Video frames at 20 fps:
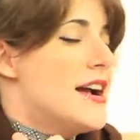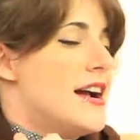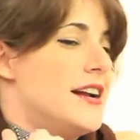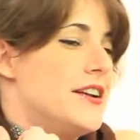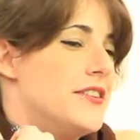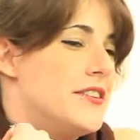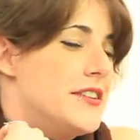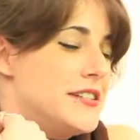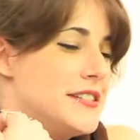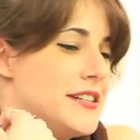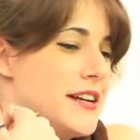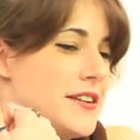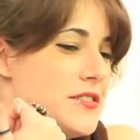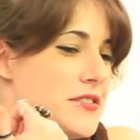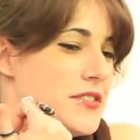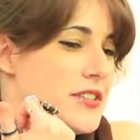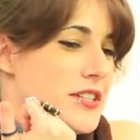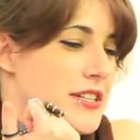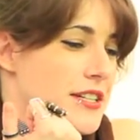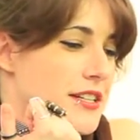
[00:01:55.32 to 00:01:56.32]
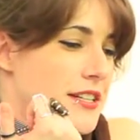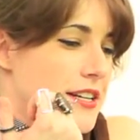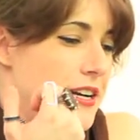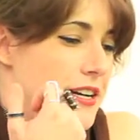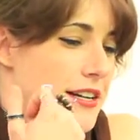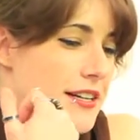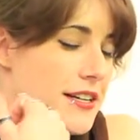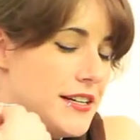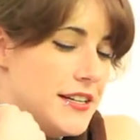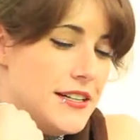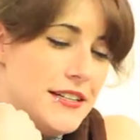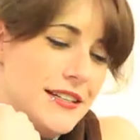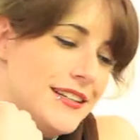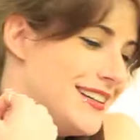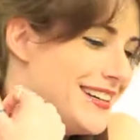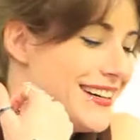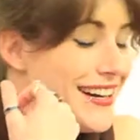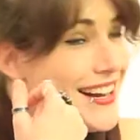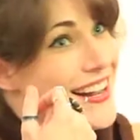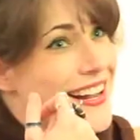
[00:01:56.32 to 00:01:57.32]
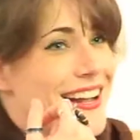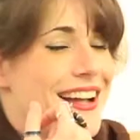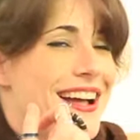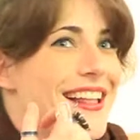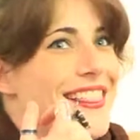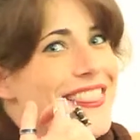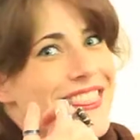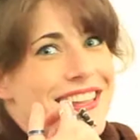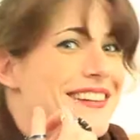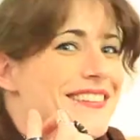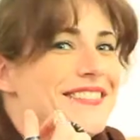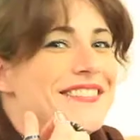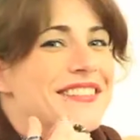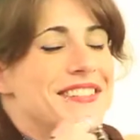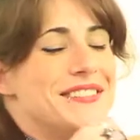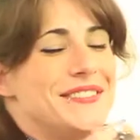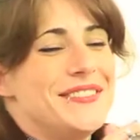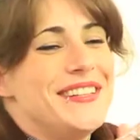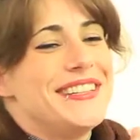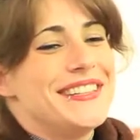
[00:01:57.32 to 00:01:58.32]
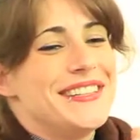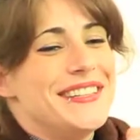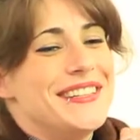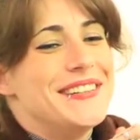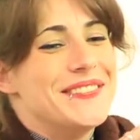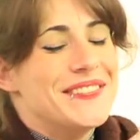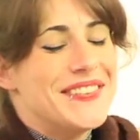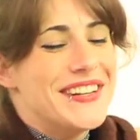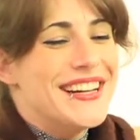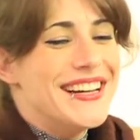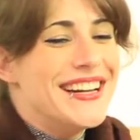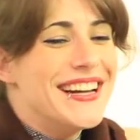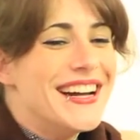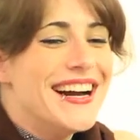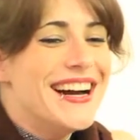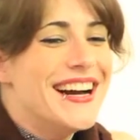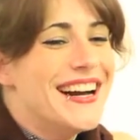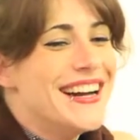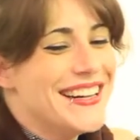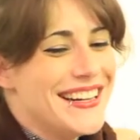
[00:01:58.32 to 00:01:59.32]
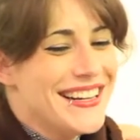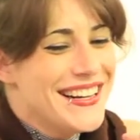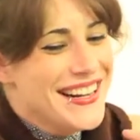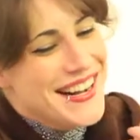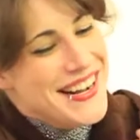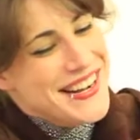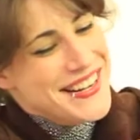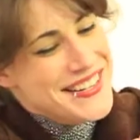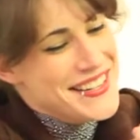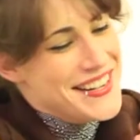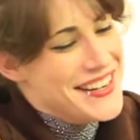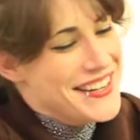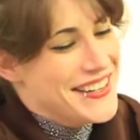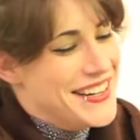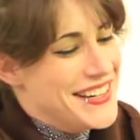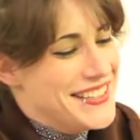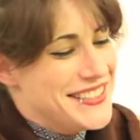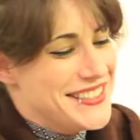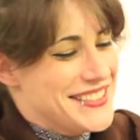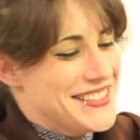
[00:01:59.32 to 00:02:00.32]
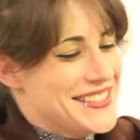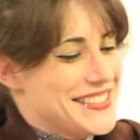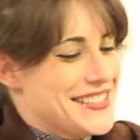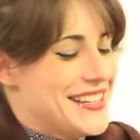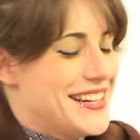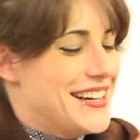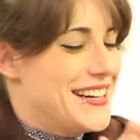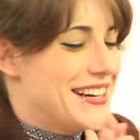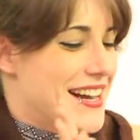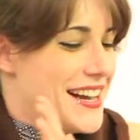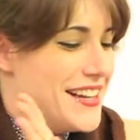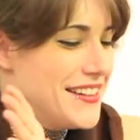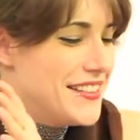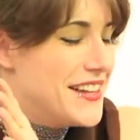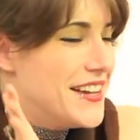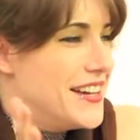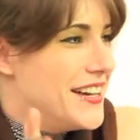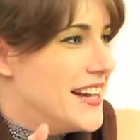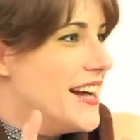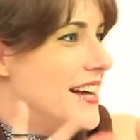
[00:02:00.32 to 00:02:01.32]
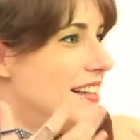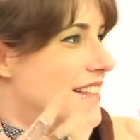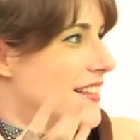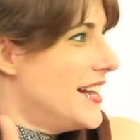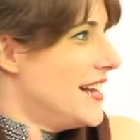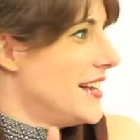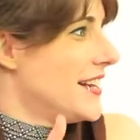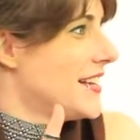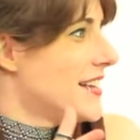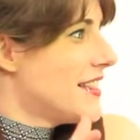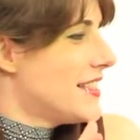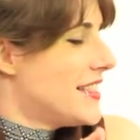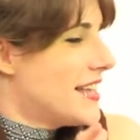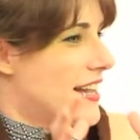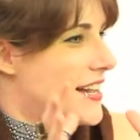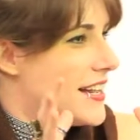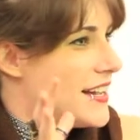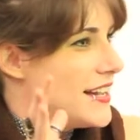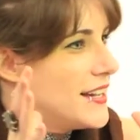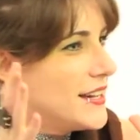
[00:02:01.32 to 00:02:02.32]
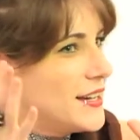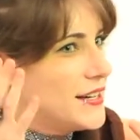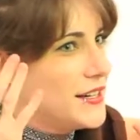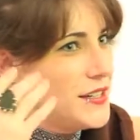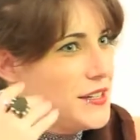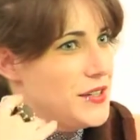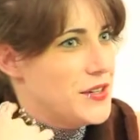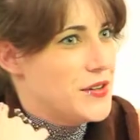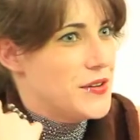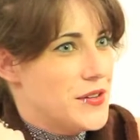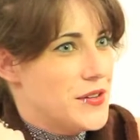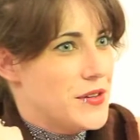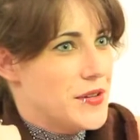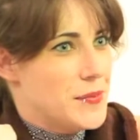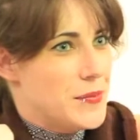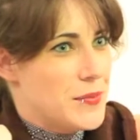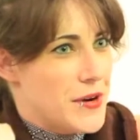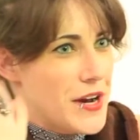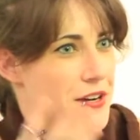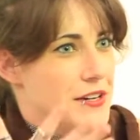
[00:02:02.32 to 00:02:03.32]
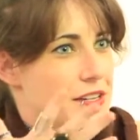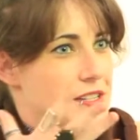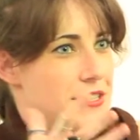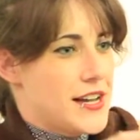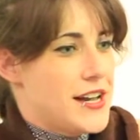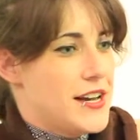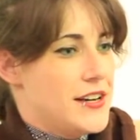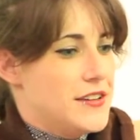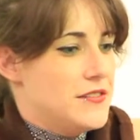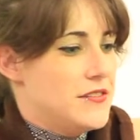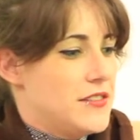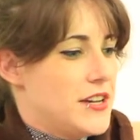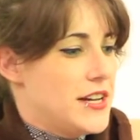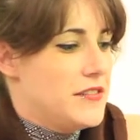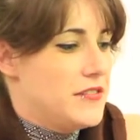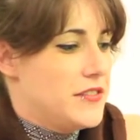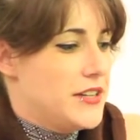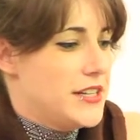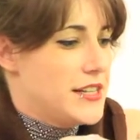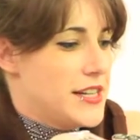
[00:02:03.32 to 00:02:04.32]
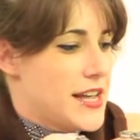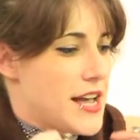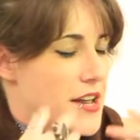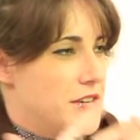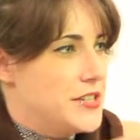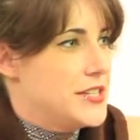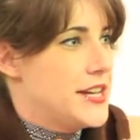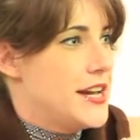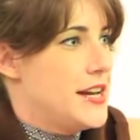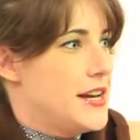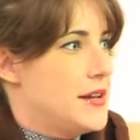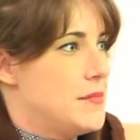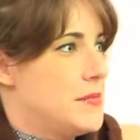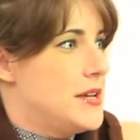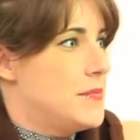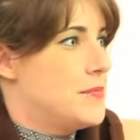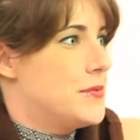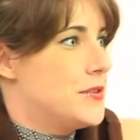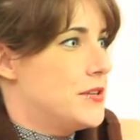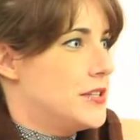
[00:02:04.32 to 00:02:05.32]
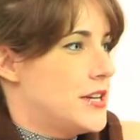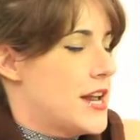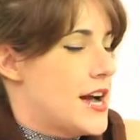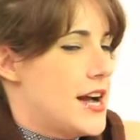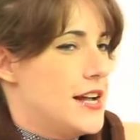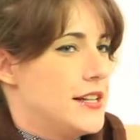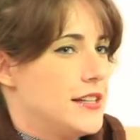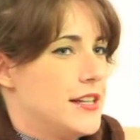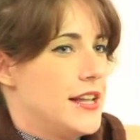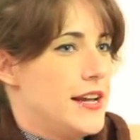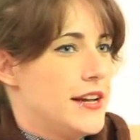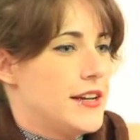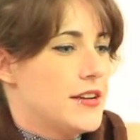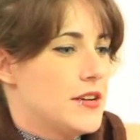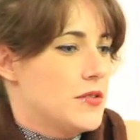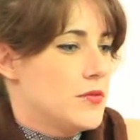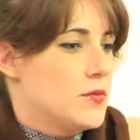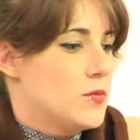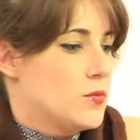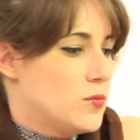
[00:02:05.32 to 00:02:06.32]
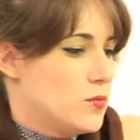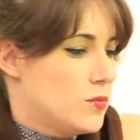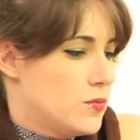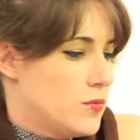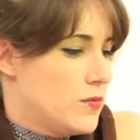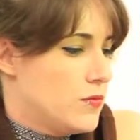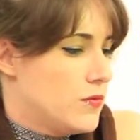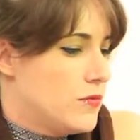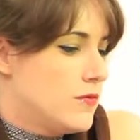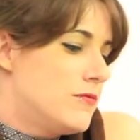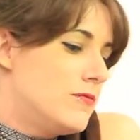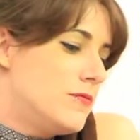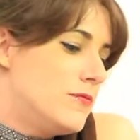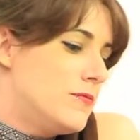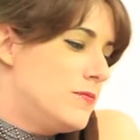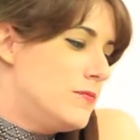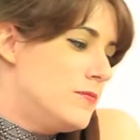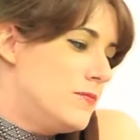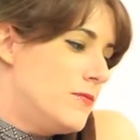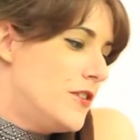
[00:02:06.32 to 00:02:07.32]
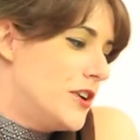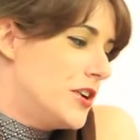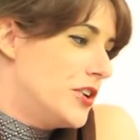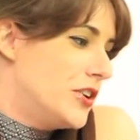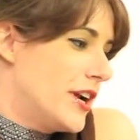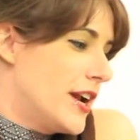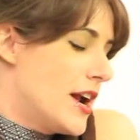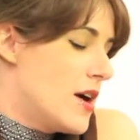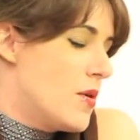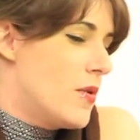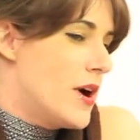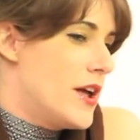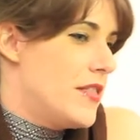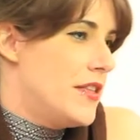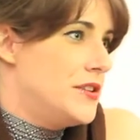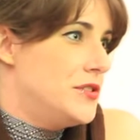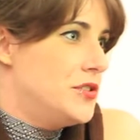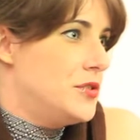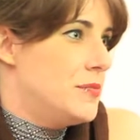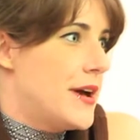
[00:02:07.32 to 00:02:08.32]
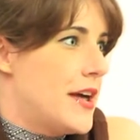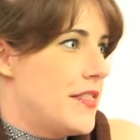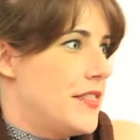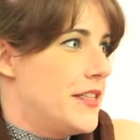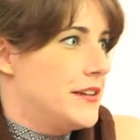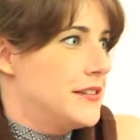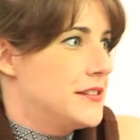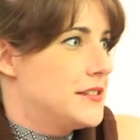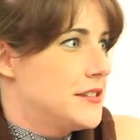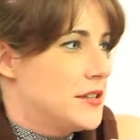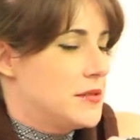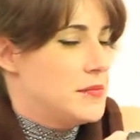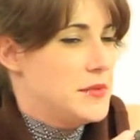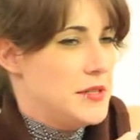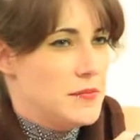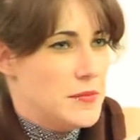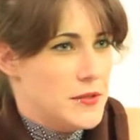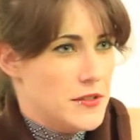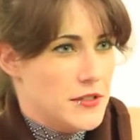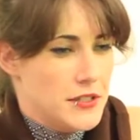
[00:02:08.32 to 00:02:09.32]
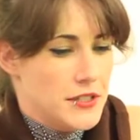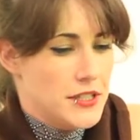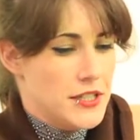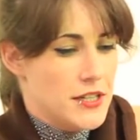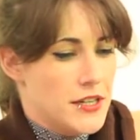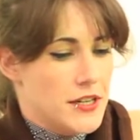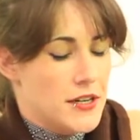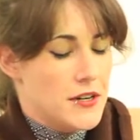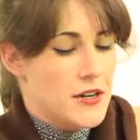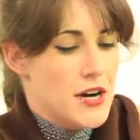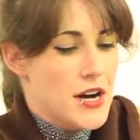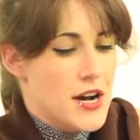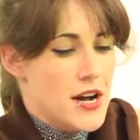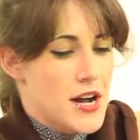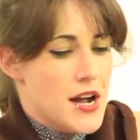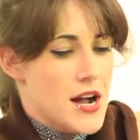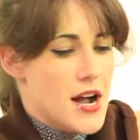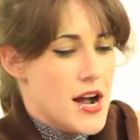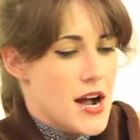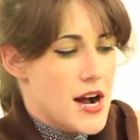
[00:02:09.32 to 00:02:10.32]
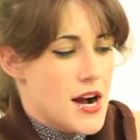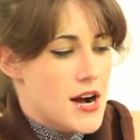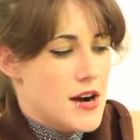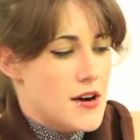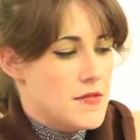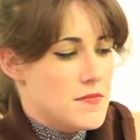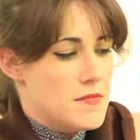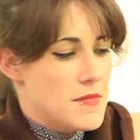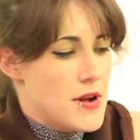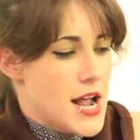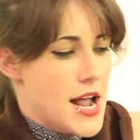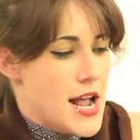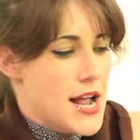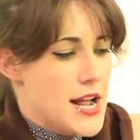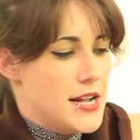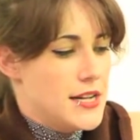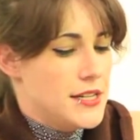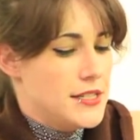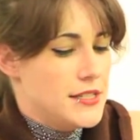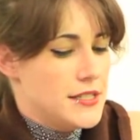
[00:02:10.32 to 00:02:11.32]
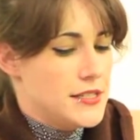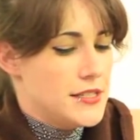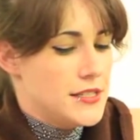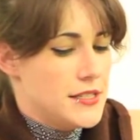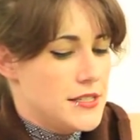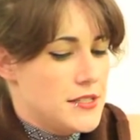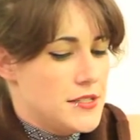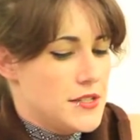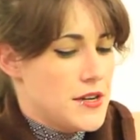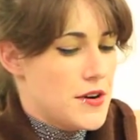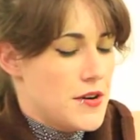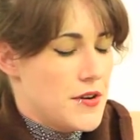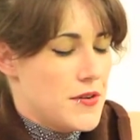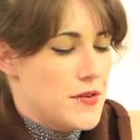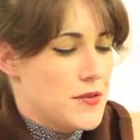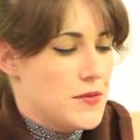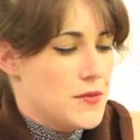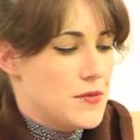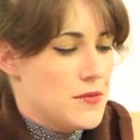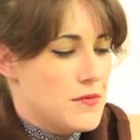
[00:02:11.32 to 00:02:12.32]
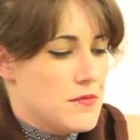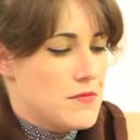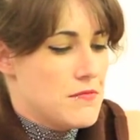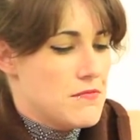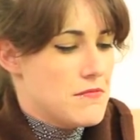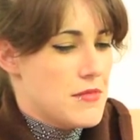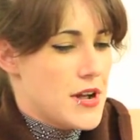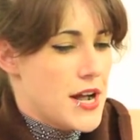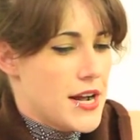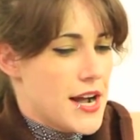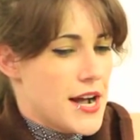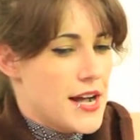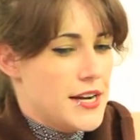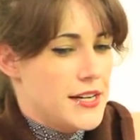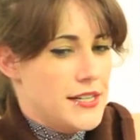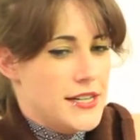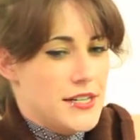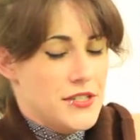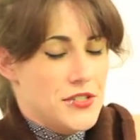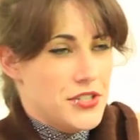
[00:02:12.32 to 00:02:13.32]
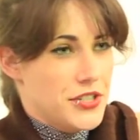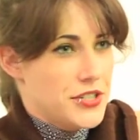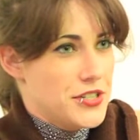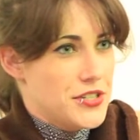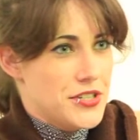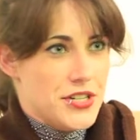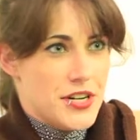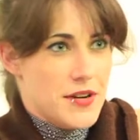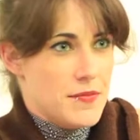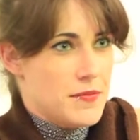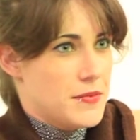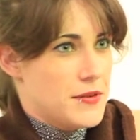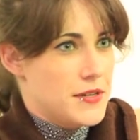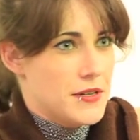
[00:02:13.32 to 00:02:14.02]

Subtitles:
I know that sounds really like, love Us Weekly, but no, I just like, I like the, you the brighter side of life, like the entertaining people and not like figuring out why they do bad things to good people, you know. And so I got an internship